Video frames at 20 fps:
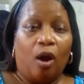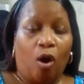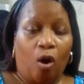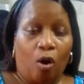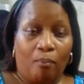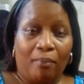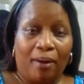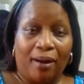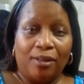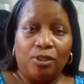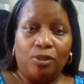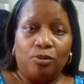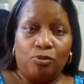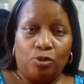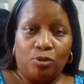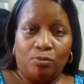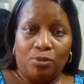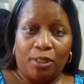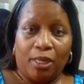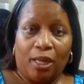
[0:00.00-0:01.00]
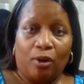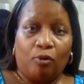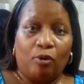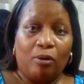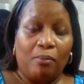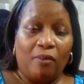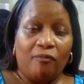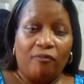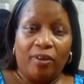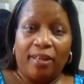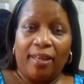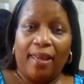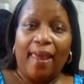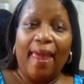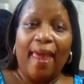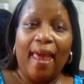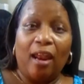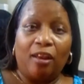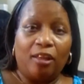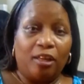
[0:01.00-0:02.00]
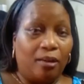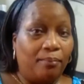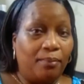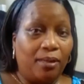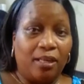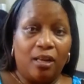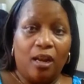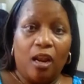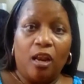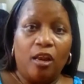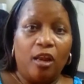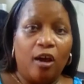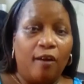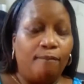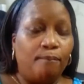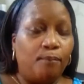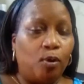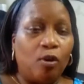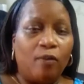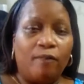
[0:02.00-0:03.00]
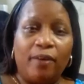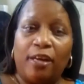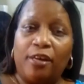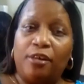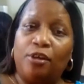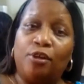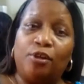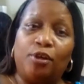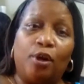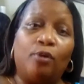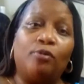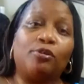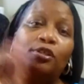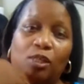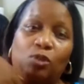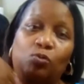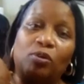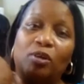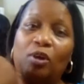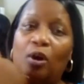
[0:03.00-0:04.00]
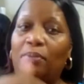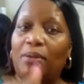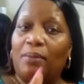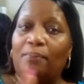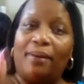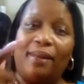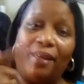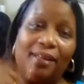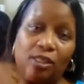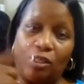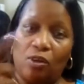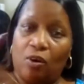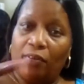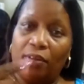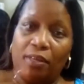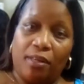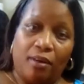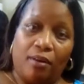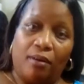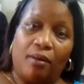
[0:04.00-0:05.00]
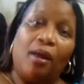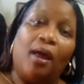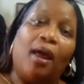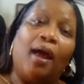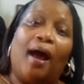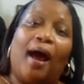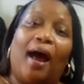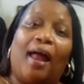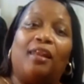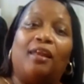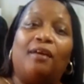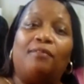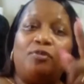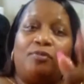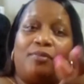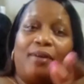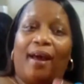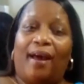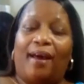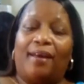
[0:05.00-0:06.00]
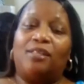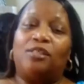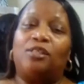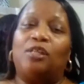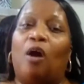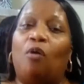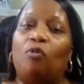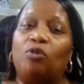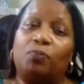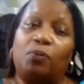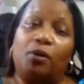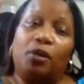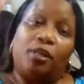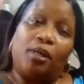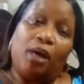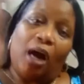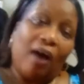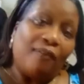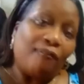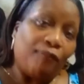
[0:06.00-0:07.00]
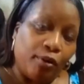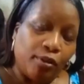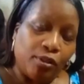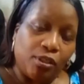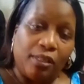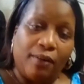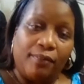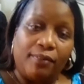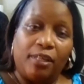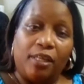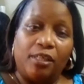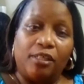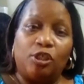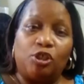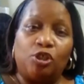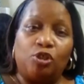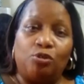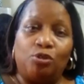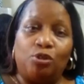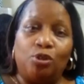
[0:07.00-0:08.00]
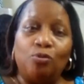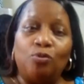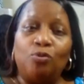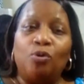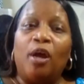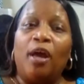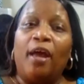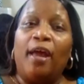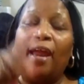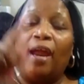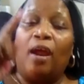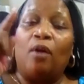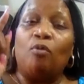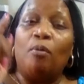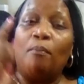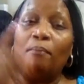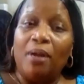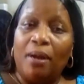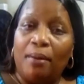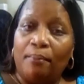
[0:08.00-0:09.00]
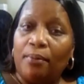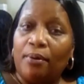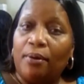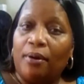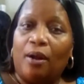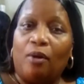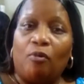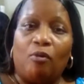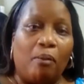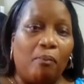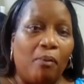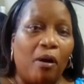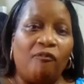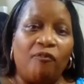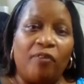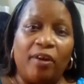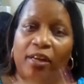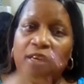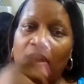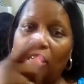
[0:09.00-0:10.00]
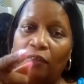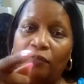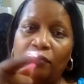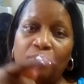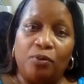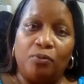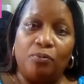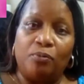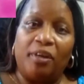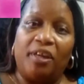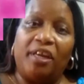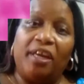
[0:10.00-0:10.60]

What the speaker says: on my YouTube channel, Grandma Faye, L.M.E. Love, motivating, and encouraging because we're going to be blessed over here. I love you guys. I always put God first in everything that you do. And remember, Grandma Faye love you.